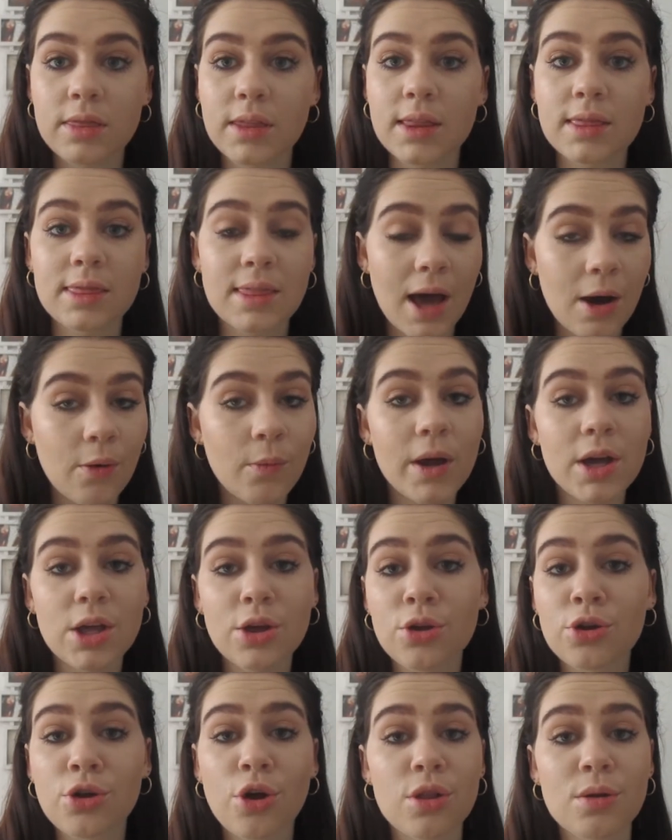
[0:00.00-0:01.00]
Then that way
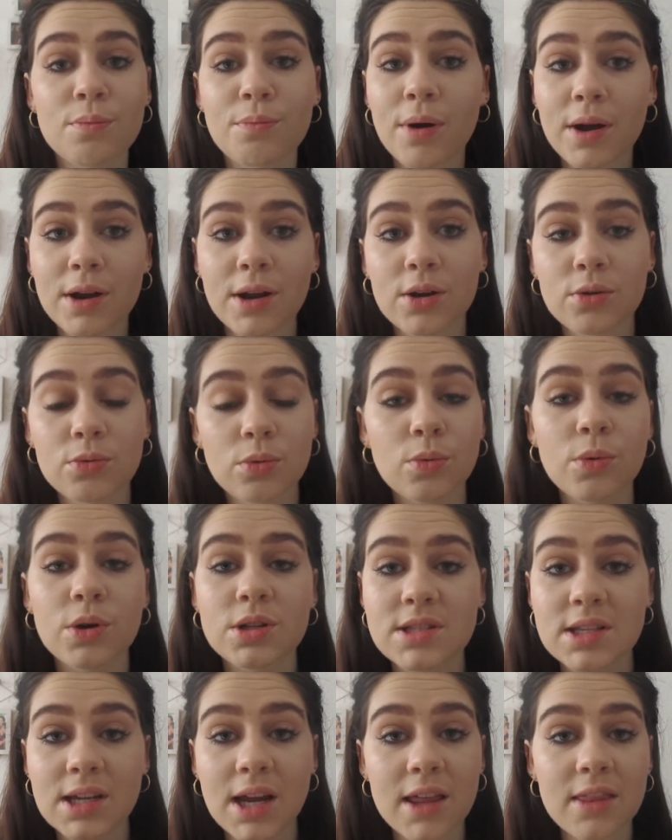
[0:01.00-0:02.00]
you know the product will work
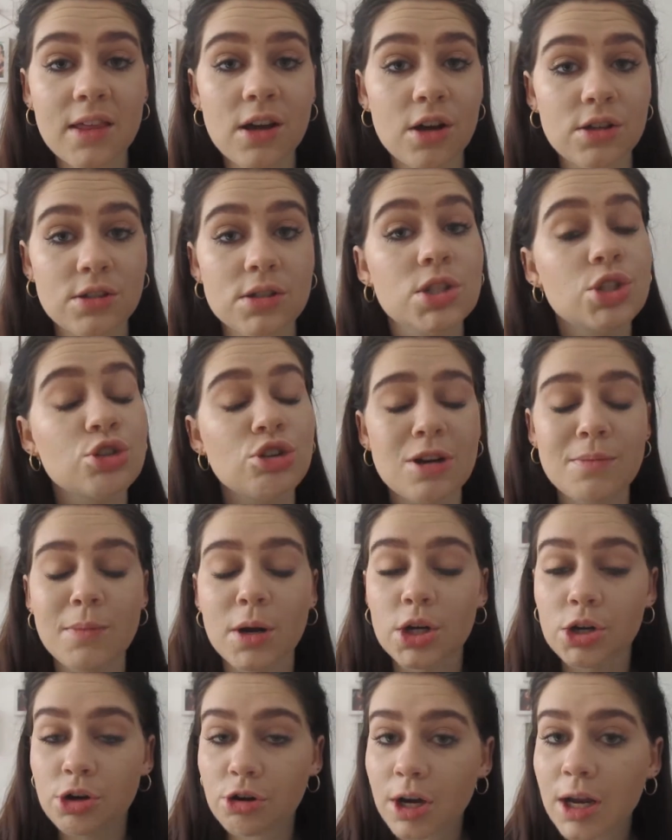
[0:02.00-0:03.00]
together, because it's cream
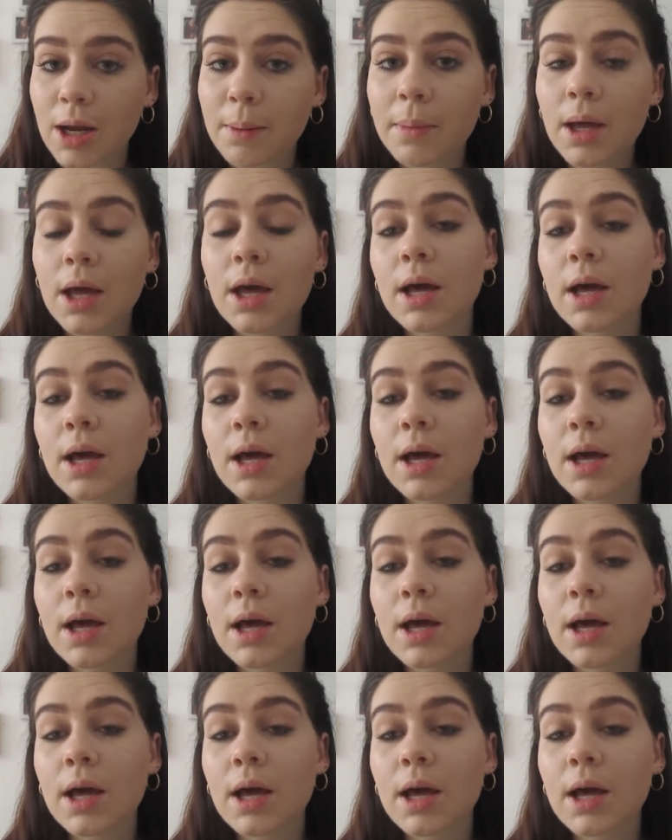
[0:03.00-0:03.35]
on cream.